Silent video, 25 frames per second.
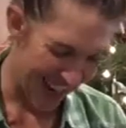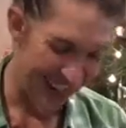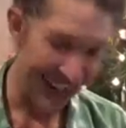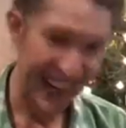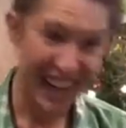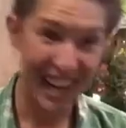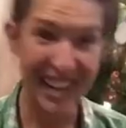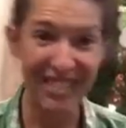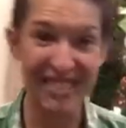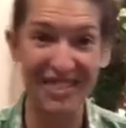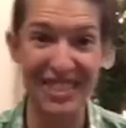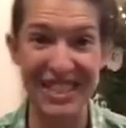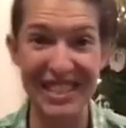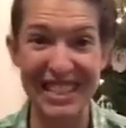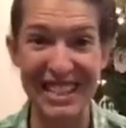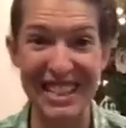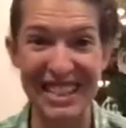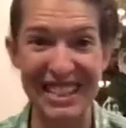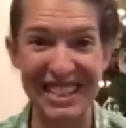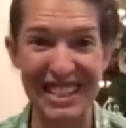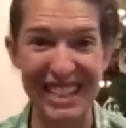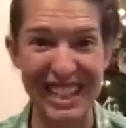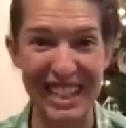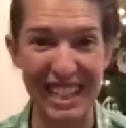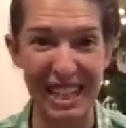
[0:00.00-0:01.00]
And they have just
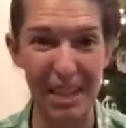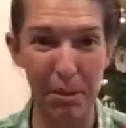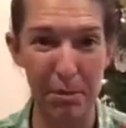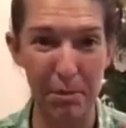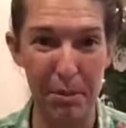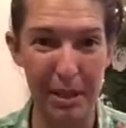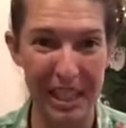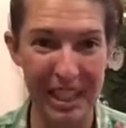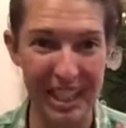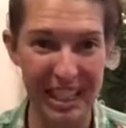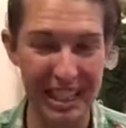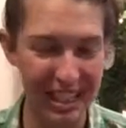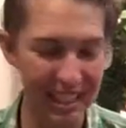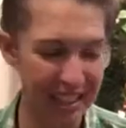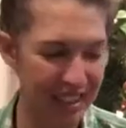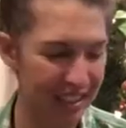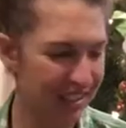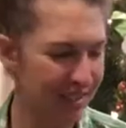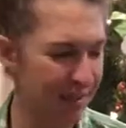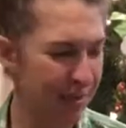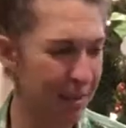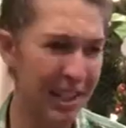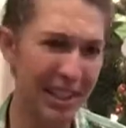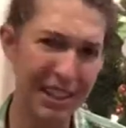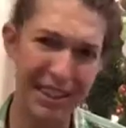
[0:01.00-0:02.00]
a little bit
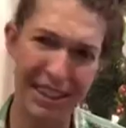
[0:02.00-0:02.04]
well,